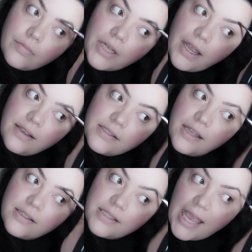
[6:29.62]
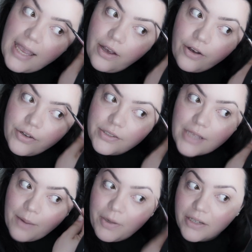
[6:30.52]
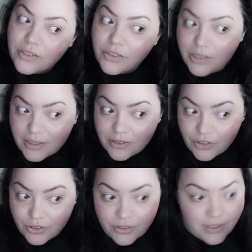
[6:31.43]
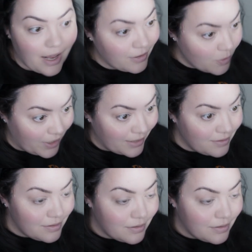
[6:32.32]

As that saying goes, eyebrows are sisters, not twins.